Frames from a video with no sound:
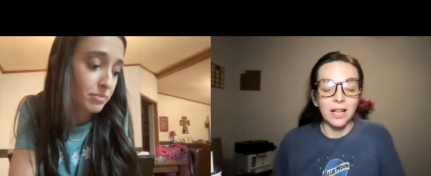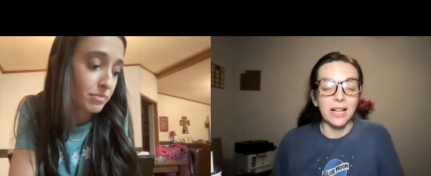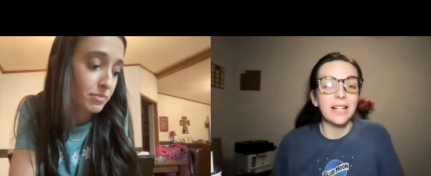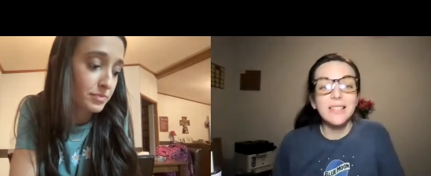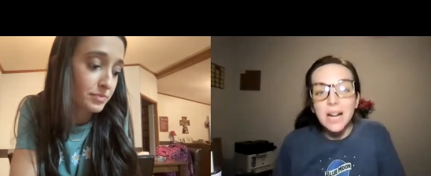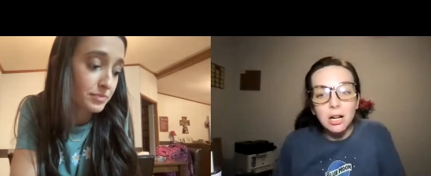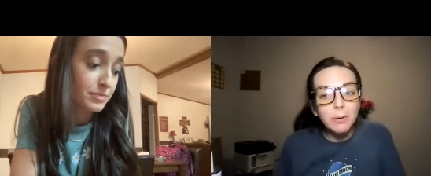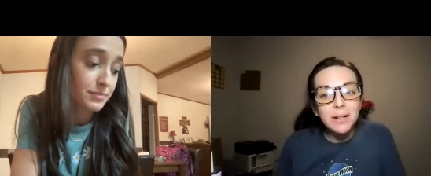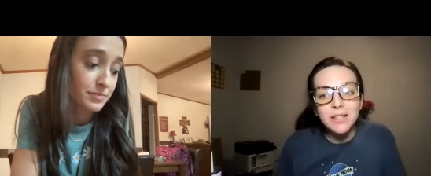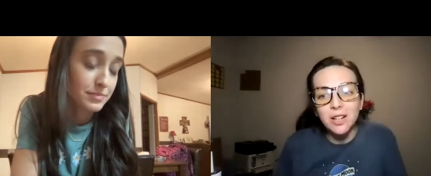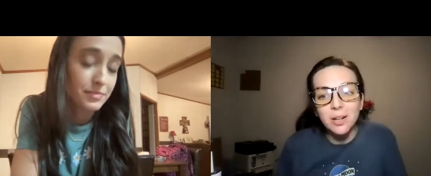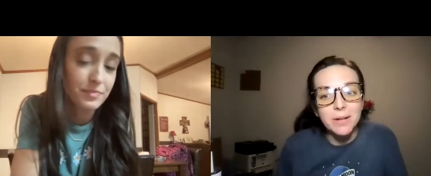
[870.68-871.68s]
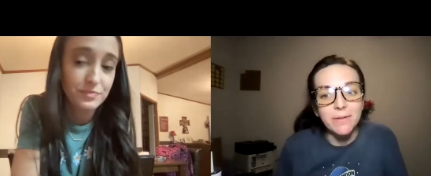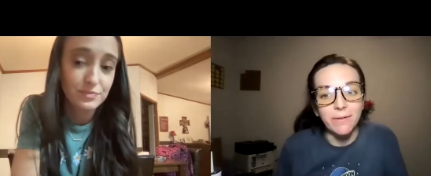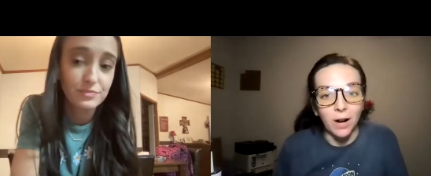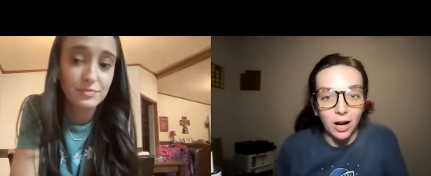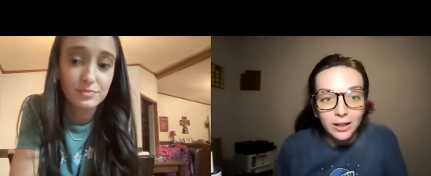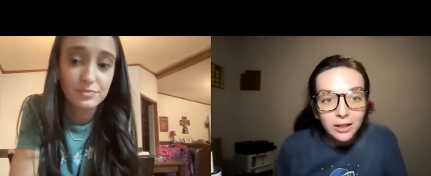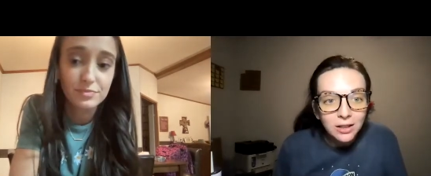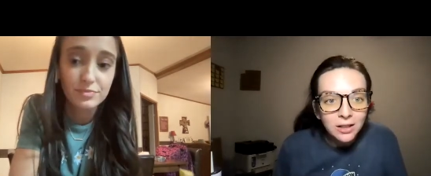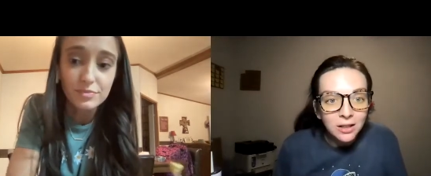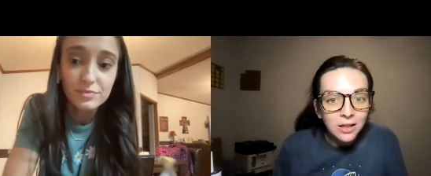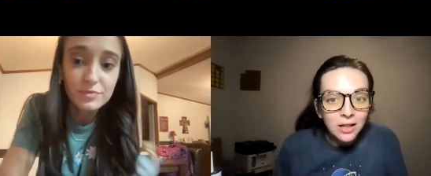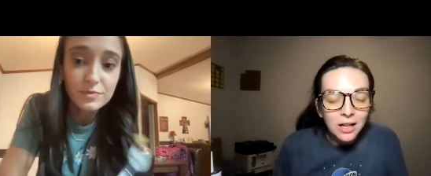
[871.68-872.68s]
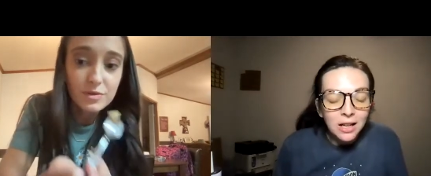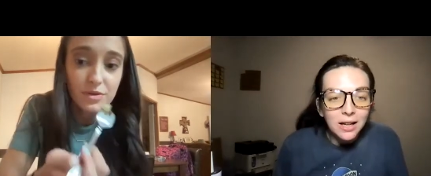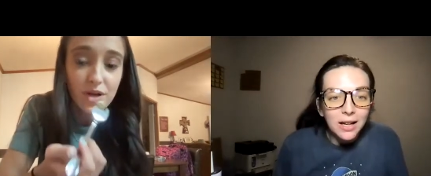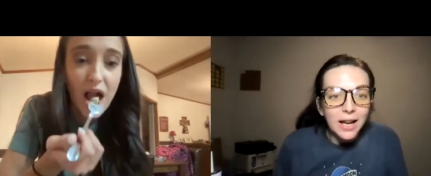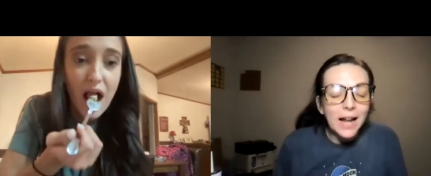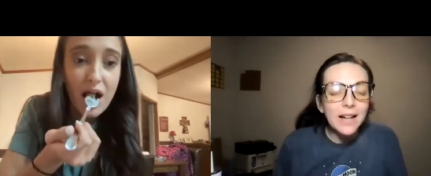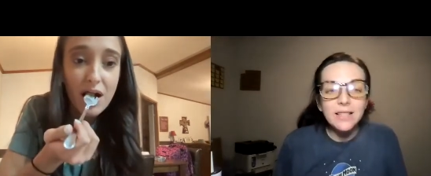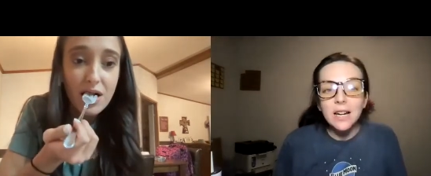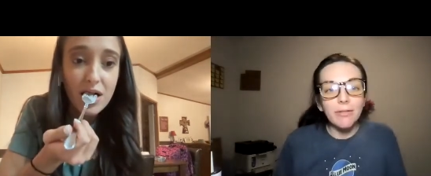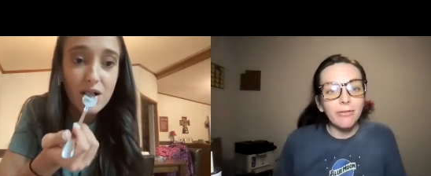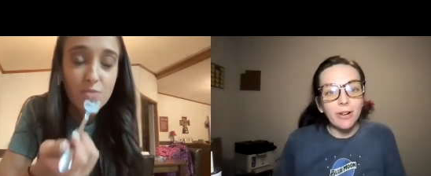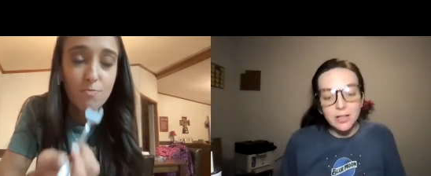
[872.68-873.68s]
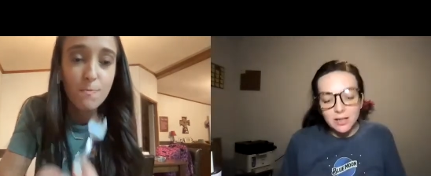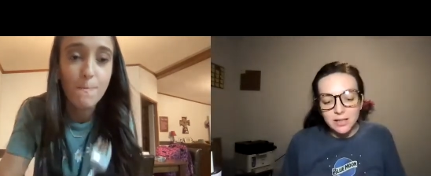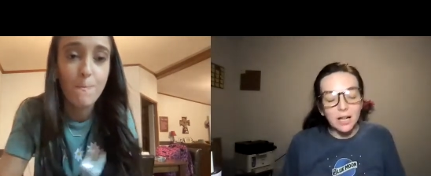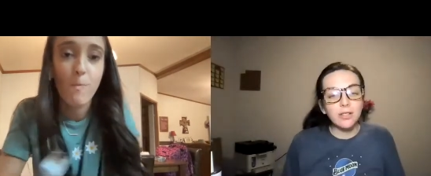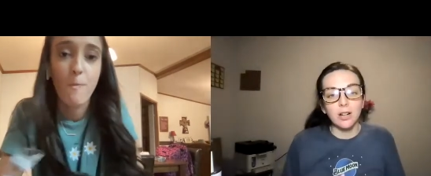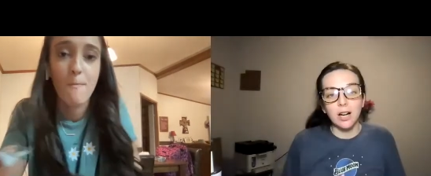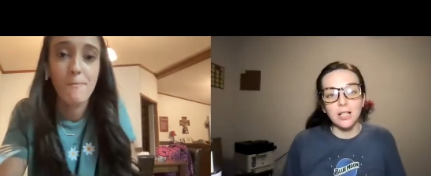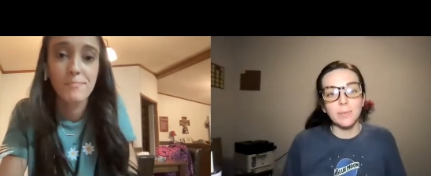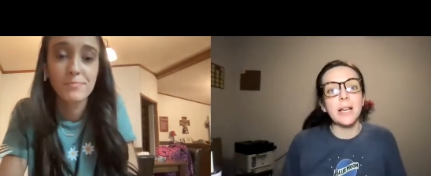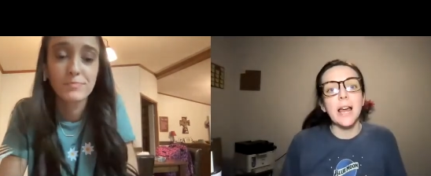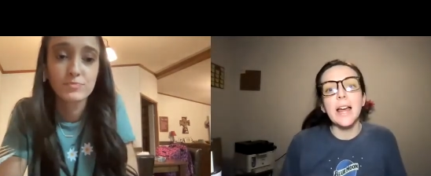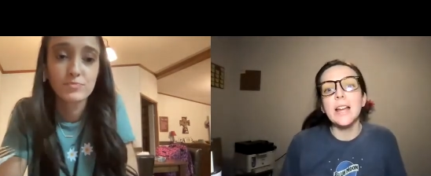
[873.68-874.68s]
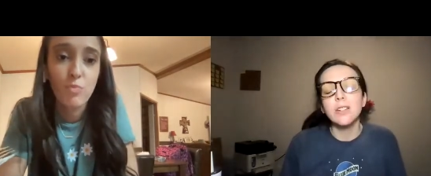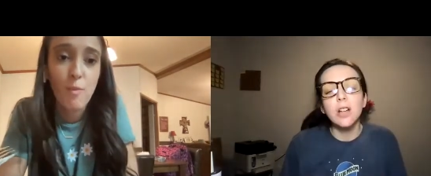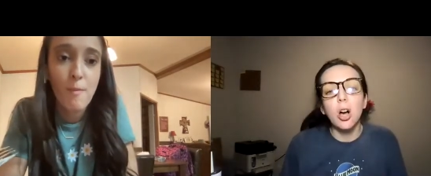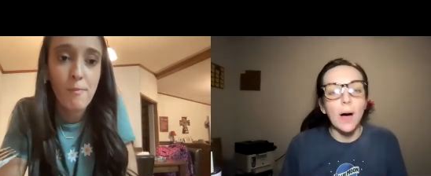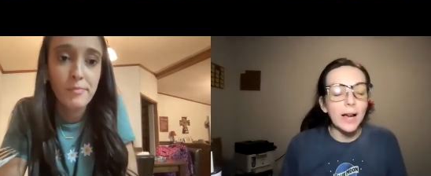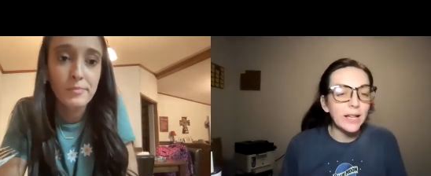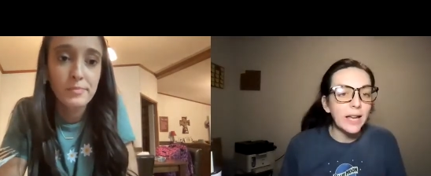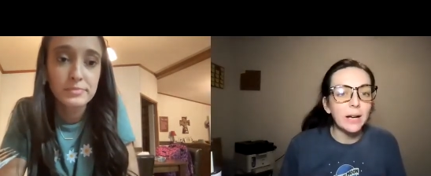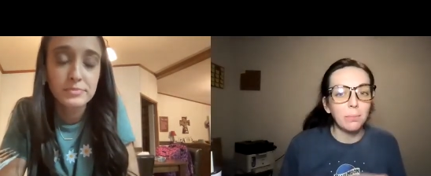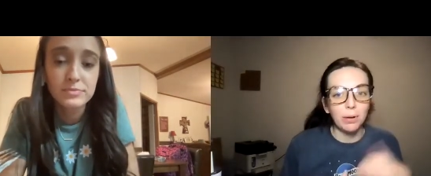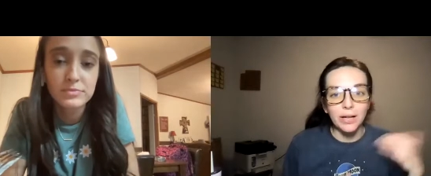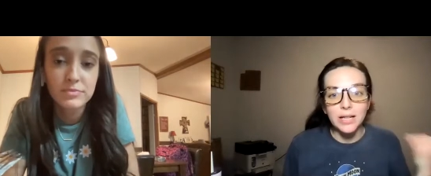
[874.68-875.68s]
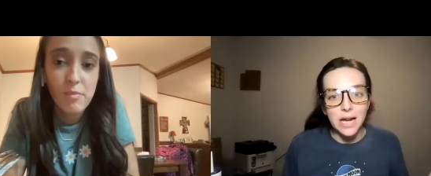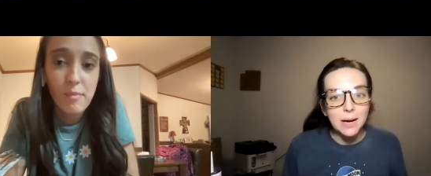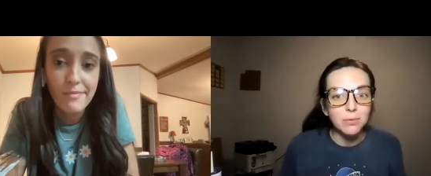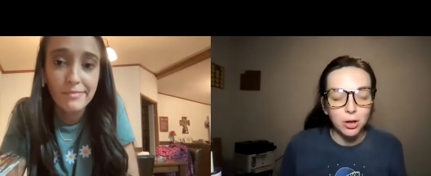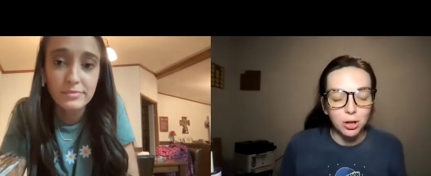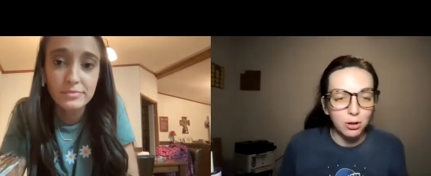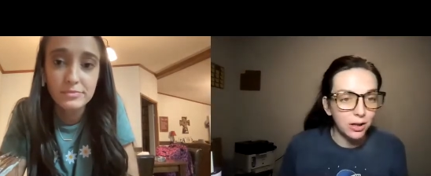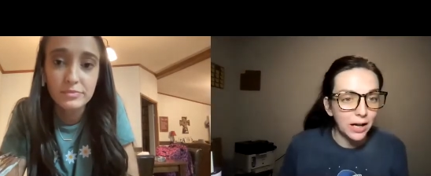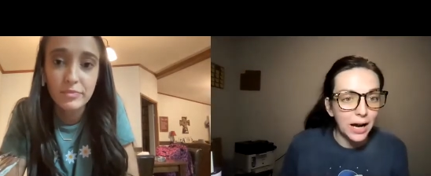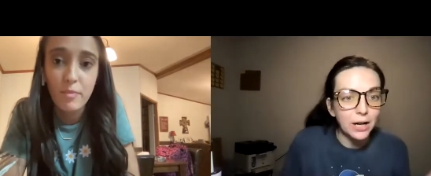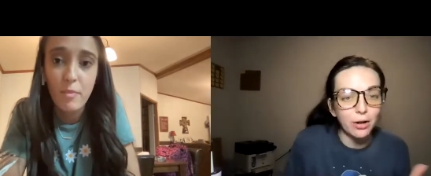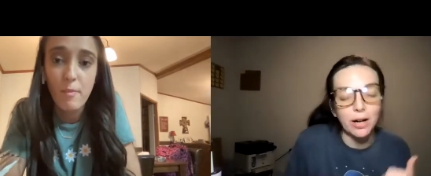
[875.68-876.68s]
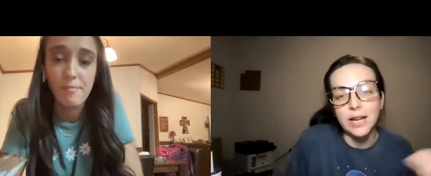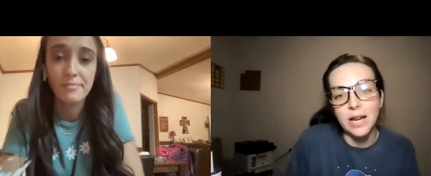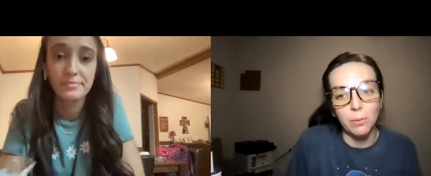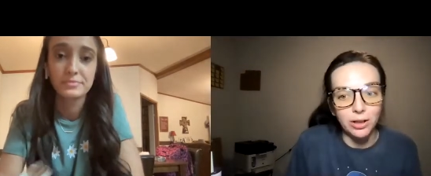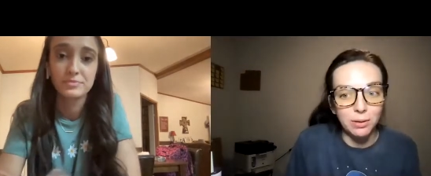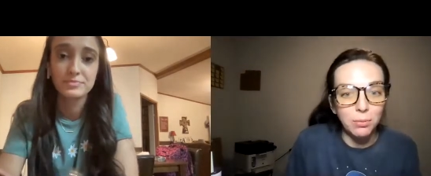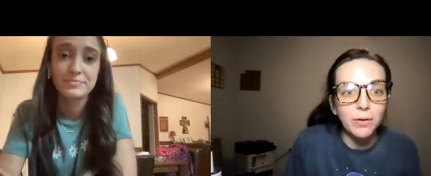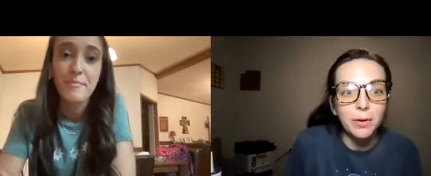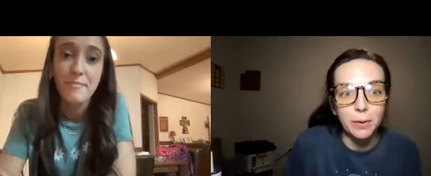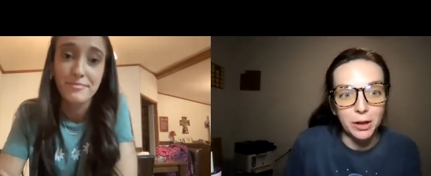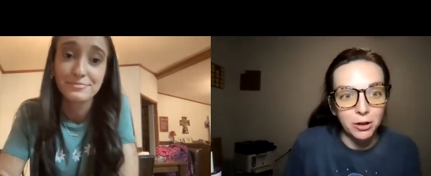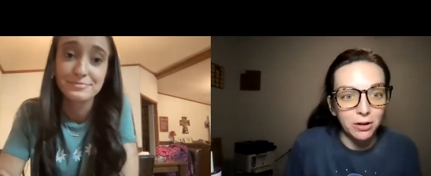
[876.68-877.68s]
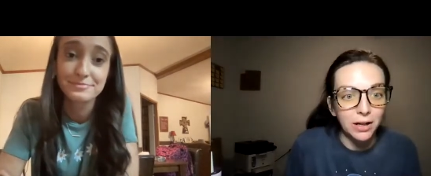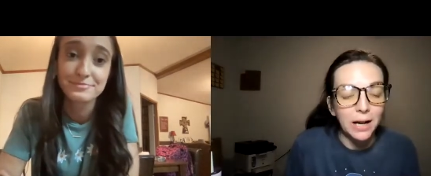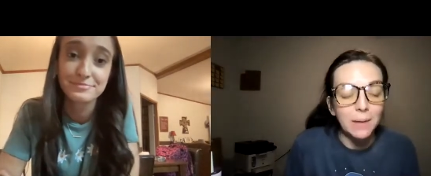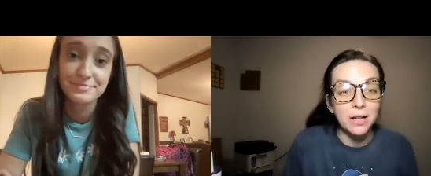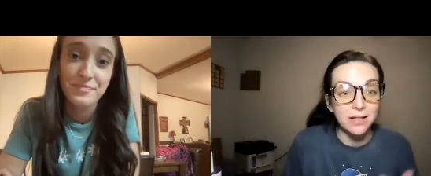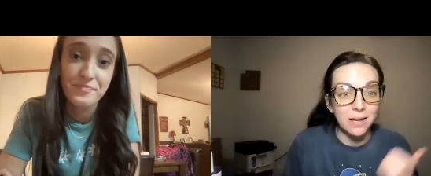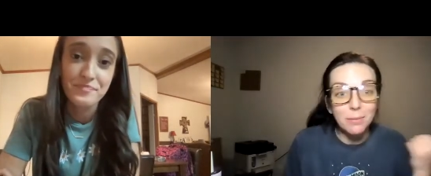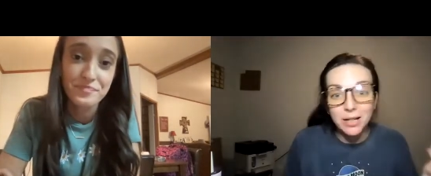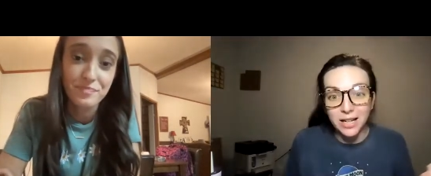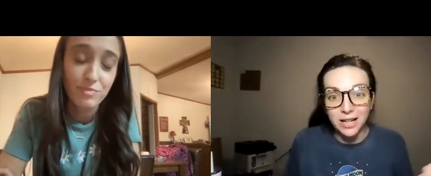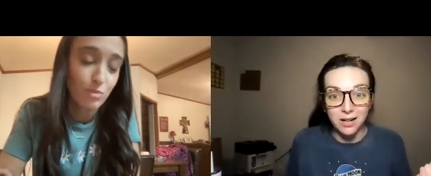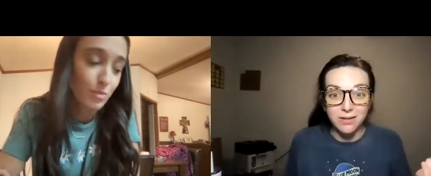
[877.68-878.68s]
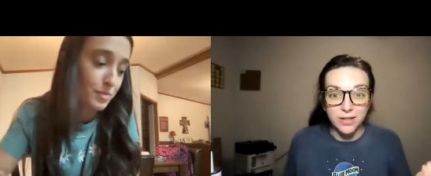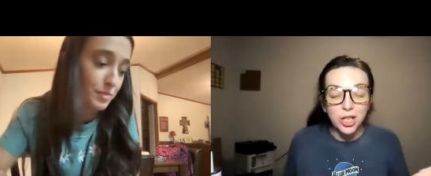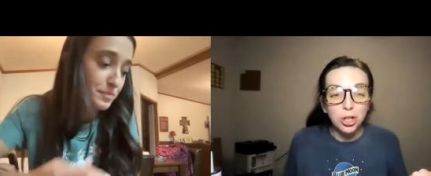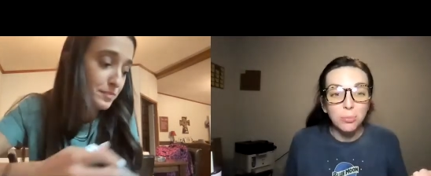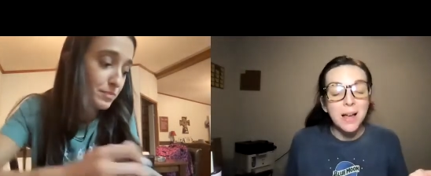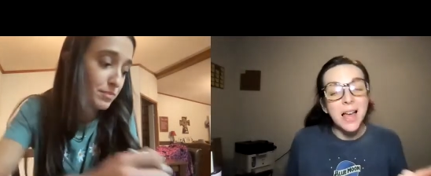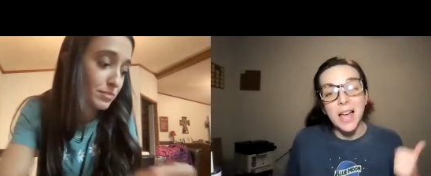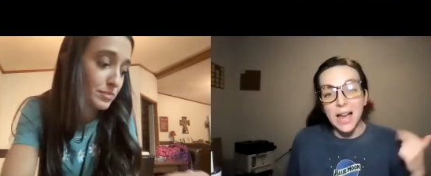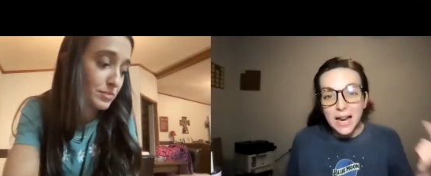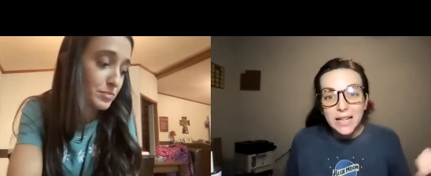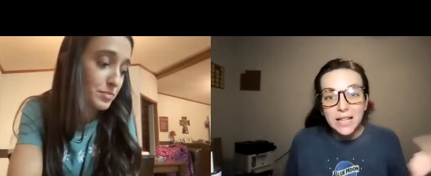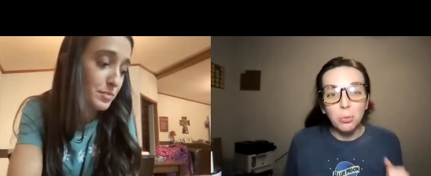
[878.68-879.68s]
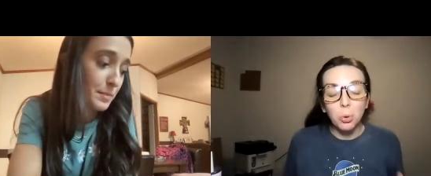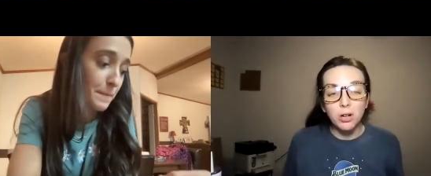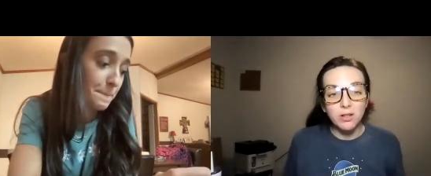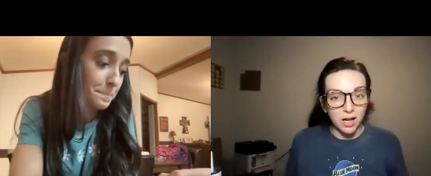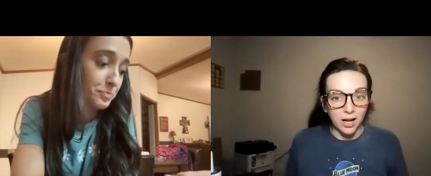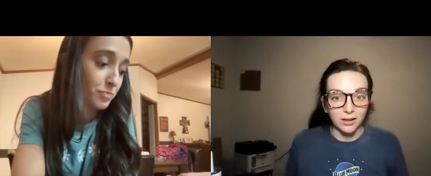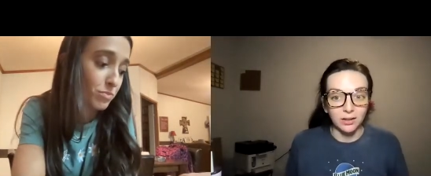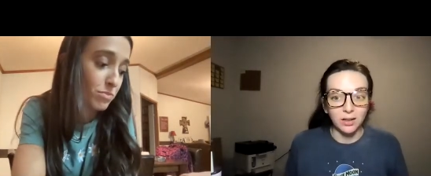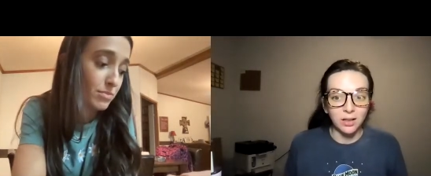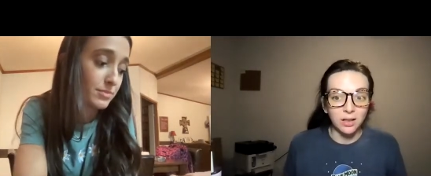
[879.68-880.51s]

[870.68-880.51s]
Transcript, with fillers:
Speaker 1: It's not always going to be fun it's not fun to tell your husband, hey, no, I can't play games with you tonight, or I can't watch a movie with you tonight because I'm going to get on Zoom and get work done.